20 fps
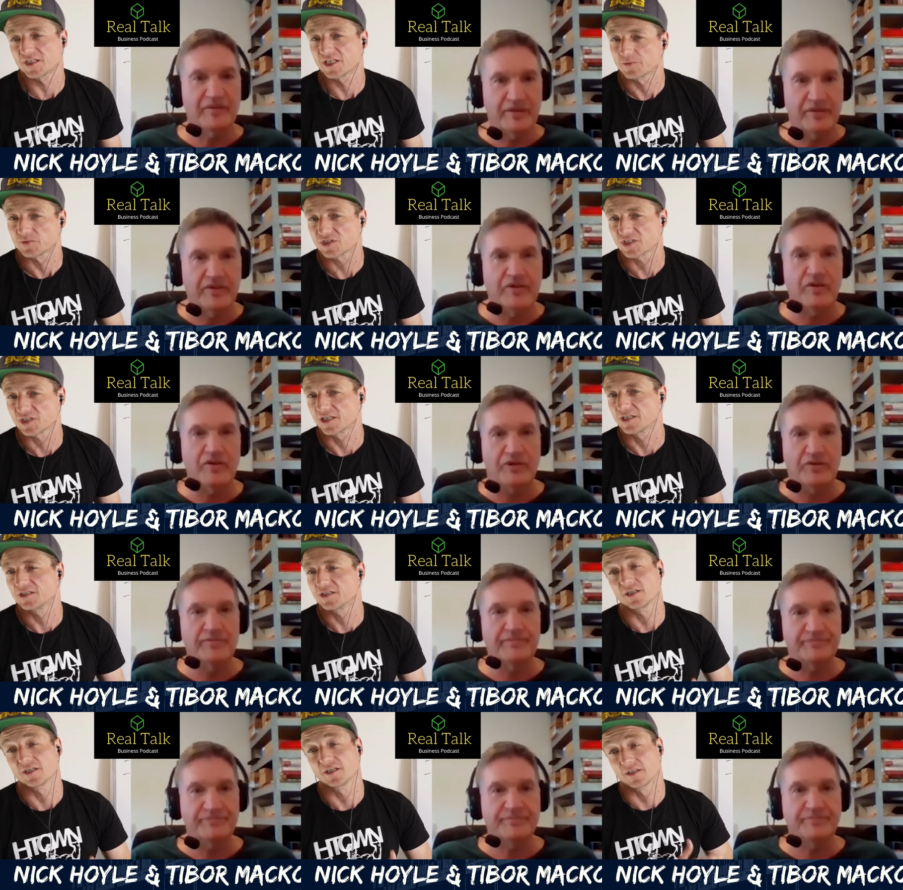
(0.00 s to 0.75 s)
Speaker 1: changing, good.
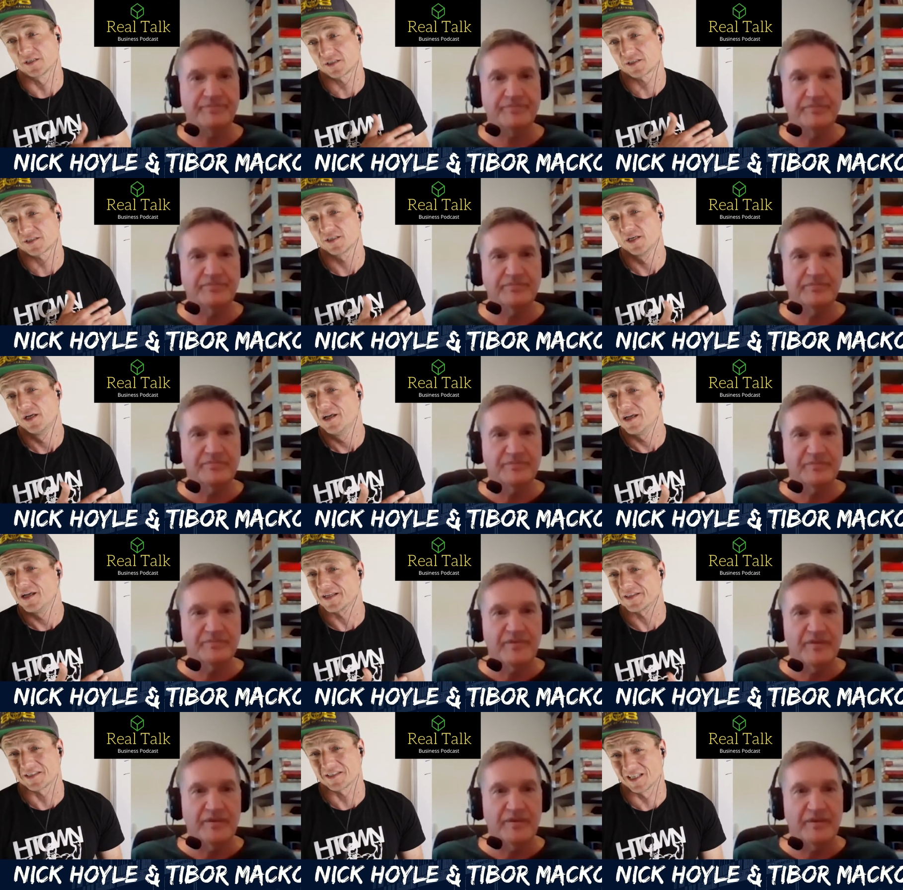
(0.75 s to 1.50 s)
and it's it's our
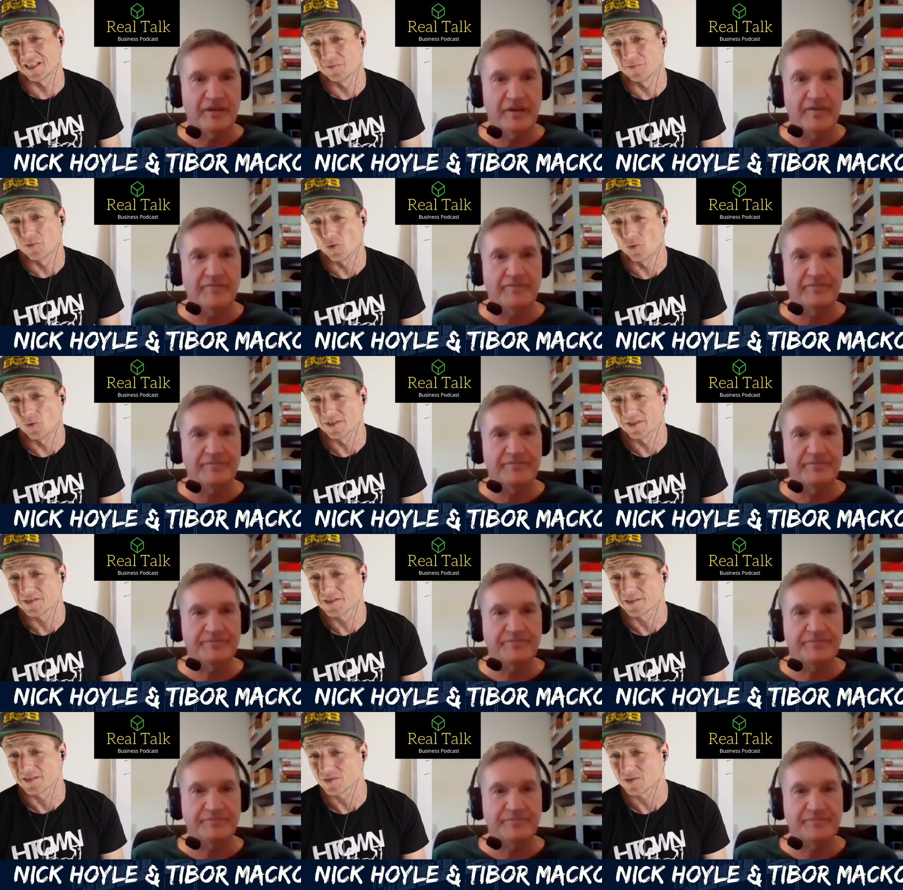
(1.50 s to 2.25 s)
number yeah. one seems
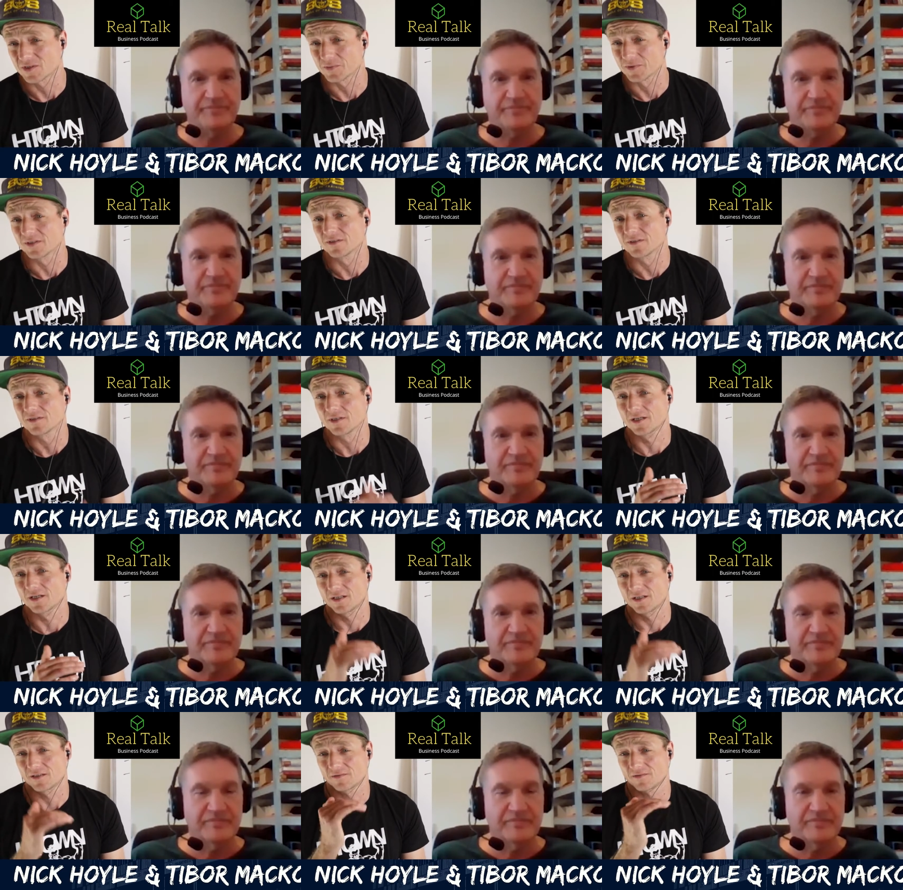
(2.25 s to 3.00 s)
to be uh,
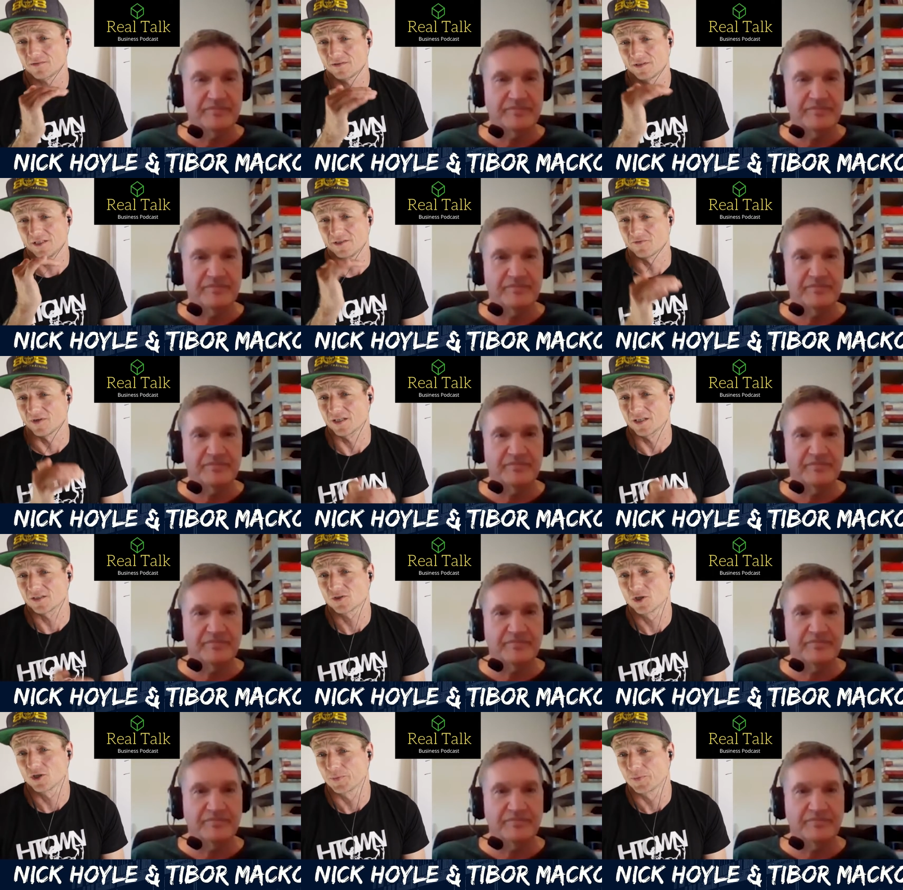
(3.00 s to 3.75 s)
hit rate
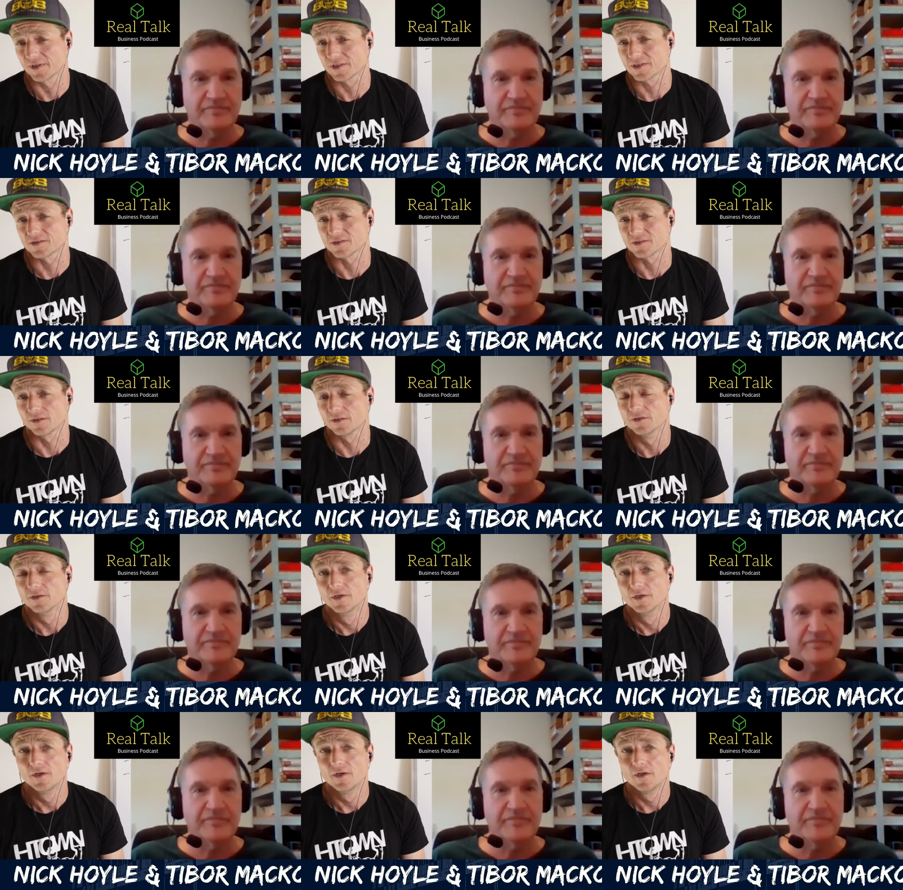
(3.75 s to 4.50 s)
topic. So
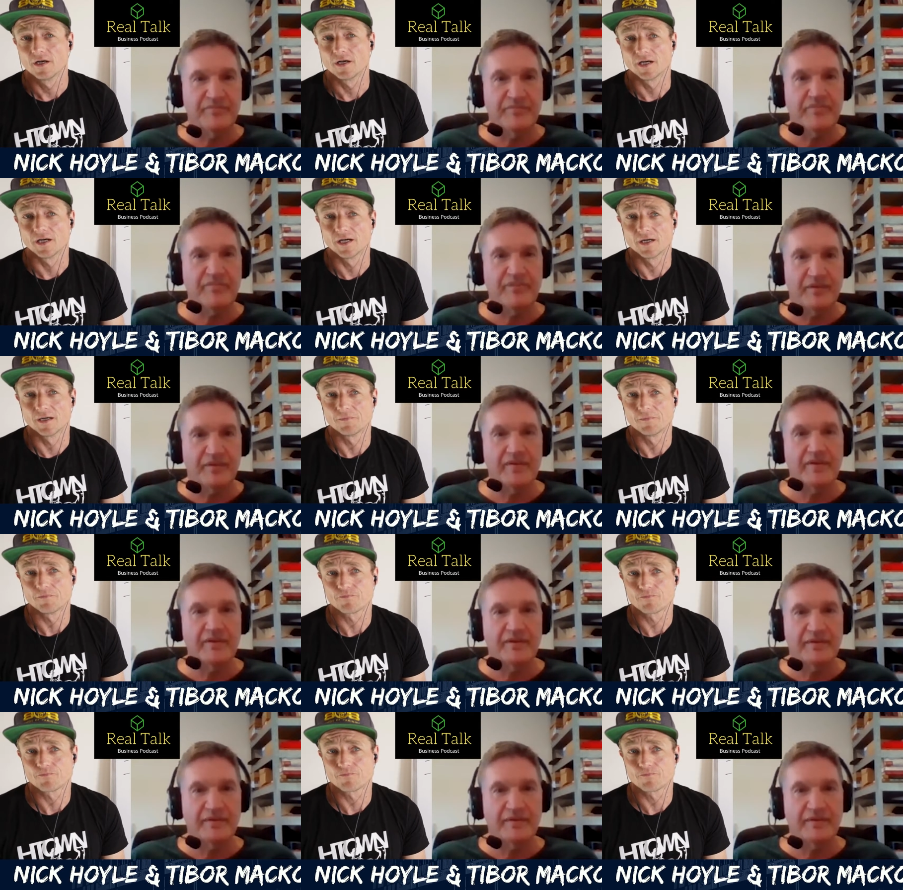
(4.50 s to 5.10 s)
um,